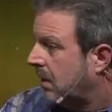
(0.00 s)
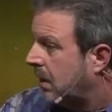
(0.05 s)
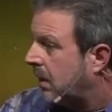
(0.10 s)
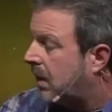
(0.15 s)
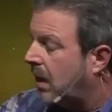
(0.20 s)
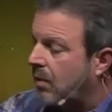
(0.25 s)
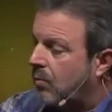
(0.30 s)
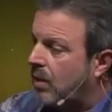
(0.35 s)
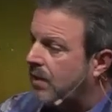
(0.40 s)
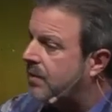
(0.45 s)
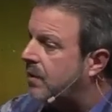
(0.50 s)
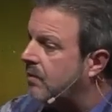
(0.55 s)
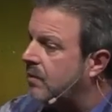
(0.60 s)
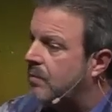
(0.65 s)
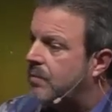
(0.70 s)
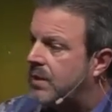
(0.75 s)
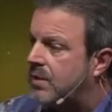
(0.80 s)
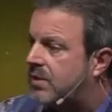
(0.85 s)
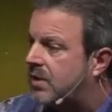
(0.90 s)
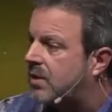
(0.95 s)
Like, I want them
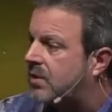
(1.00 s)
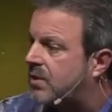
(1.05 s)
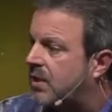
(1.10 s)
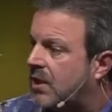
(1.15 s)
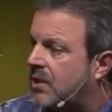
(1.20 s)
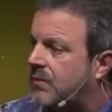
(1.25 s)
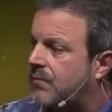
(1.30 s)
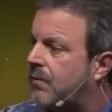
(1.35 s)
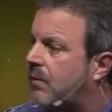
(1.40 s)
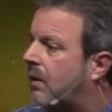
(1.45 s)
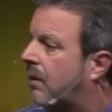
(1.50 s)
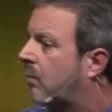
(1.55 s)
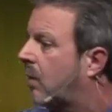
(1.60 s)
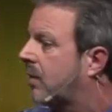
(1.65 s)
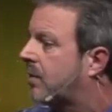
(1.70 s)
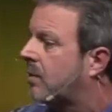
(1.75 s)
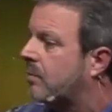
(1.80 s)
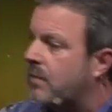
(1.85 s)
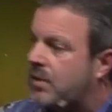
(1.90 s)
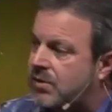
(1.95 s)
to be successful. I
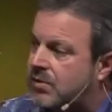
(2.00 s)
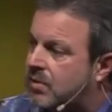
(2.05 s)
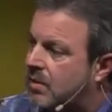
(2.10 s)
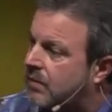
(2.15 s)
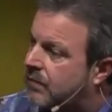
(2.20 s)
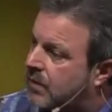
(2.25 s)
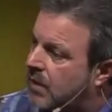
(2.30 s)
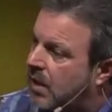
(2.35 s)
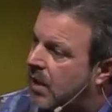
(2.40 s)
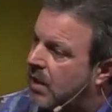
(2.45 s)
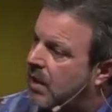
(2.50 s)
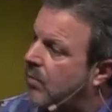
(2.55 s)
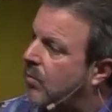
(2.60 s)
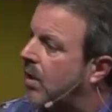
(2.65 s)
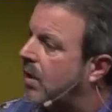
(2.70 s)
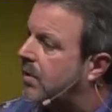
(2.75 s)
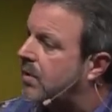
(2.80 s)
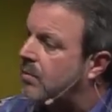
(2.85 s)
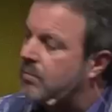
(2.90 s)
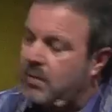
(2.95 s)
want them to serve God. I
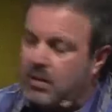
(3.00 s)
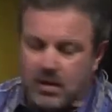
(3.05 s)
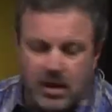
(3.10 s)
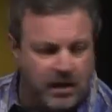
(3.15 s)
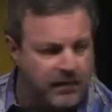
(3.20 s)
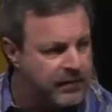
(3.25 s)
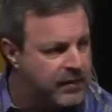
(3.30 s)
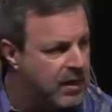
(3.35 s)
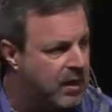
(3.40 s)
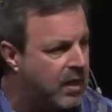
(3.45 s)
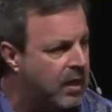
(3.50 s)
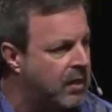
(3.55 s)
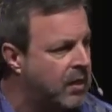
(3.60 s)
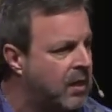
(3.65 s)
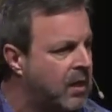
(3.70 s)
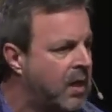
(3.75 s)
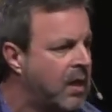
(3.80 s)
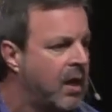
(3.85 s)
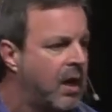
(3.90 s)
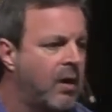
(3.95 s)
want them to love
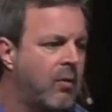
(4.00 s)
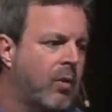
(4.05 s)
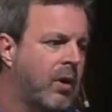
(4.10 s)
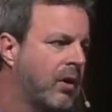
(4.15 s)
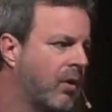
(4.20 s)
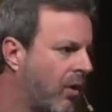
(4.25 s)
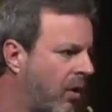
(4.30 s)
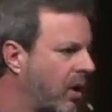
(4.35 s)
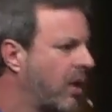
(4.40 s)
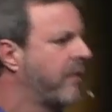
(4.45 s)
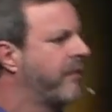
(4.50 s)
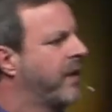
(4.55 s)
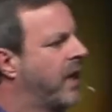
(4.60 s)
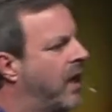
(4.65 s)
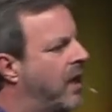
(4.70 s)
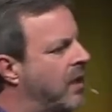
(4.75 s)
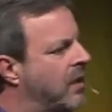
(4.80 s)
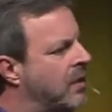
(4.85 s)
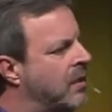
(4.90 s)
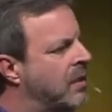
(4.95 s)
God. I want all of
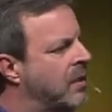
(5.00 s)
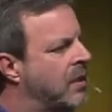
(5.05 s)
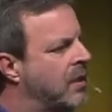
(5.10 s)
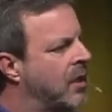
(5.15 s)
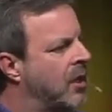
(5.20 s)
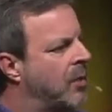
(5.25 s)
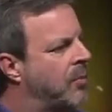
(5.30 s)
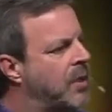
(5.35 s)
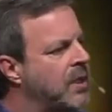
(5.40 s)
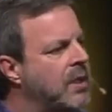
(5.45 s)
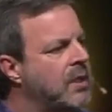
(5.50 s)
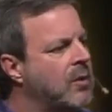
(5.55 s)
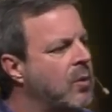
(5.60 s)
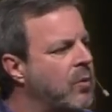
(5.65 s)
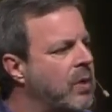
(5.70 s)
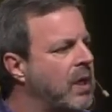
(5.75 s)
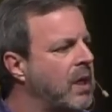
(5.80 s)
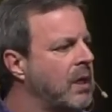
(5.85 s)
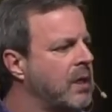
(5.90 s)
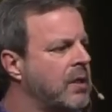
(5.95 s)
that. But you know
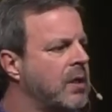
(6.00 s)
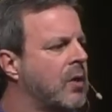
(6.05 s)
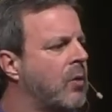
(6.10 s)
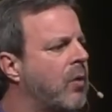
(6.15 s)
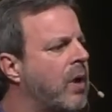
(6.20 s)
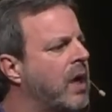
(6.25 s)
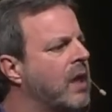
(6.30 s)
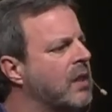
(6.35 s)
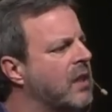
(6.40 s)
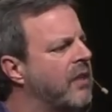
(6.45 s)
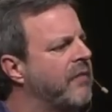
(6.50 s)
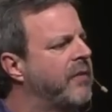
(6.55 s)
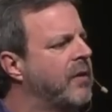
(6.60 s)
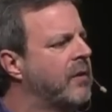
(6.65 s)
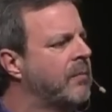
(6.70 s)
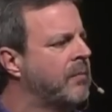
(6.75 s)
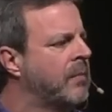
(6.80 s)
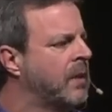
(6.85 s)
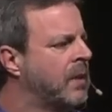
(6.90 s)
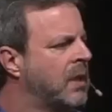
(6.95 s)
what? You know why I love
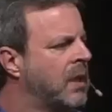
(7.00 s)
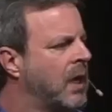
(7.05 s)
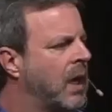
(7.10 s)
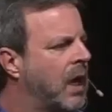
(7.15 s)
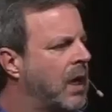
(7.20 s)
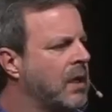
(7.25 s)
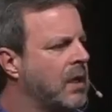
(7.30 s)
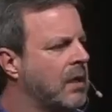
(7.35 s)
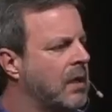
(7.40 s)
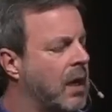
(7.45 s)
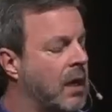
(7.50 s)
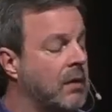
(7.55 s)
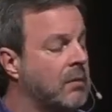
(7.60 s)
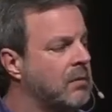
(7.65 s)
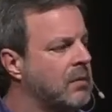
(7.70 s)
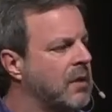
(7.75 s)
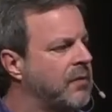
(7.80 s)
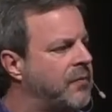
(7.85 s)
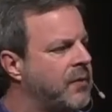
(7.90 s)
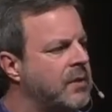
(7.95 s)
them? I,
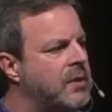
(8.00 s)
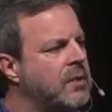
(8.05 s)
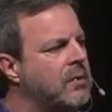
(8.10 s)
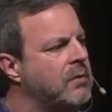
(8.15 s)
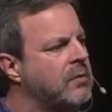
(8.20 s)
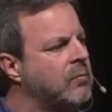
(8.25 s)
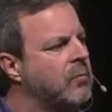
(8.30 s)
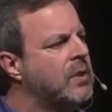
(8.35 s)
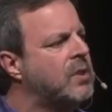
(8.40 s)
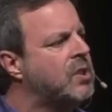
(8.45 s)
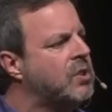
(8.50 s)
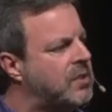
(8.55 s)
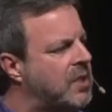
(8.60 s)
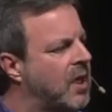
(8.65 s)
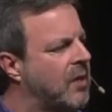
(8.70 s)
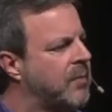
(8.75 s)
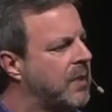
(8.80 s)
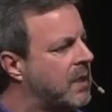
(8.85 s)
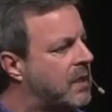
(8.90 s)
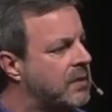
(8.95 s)
if you do, would you
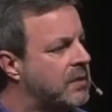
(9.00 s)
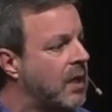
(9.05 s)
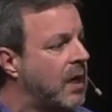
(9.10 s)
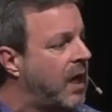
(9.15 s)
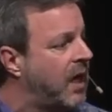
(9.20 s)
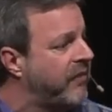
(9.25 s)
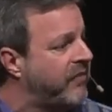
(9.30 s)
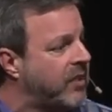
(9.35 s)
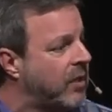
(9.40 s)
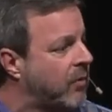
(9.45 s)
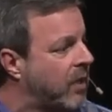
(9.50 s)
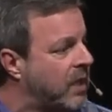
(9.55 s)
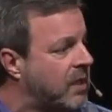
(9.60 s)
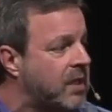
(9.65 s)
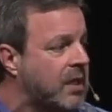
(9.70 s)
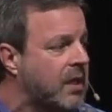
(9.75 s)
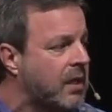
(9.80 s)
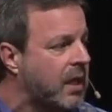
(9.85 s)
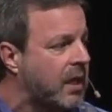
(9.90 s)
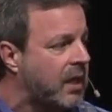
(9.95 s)
tell me? Because I have no
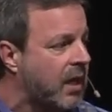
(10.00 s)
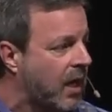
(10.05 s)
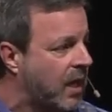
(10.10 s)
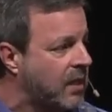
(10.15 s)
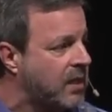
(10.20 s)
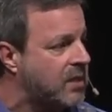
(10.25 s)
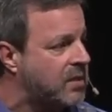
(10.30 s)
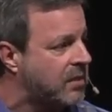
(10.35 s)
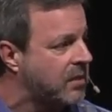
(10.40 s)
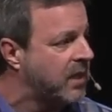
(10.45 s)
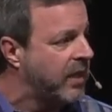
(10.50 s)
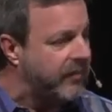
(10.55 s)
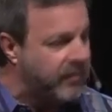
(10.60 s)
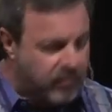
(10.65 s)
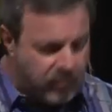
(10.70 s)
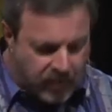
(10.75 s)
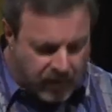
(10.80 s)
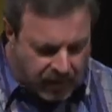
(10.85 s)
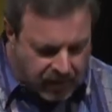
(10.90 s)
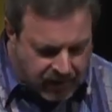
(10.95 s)
idea. Like, I just love
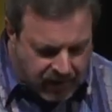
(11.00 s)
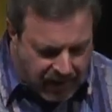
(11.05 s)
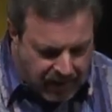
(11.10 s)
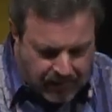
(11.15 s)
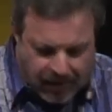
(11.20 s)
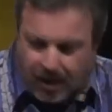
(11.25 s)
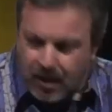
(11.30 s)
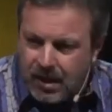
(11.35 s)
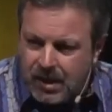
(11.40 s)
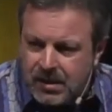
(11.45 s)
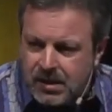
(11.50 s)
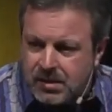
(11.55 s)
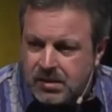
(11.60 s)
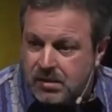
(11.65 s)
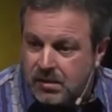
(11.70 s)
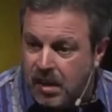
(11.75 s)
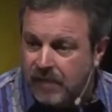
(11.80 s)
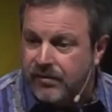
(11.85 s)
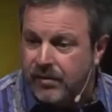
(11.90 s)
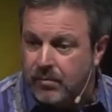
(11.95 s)
them. When they came out, I
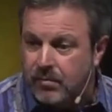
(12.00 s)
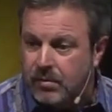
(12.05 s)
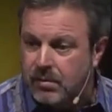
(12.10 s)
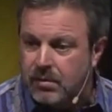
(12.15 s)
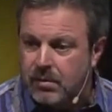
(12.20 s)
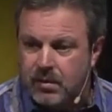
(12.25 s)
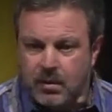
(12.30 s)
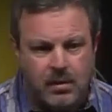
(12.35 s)
just love them.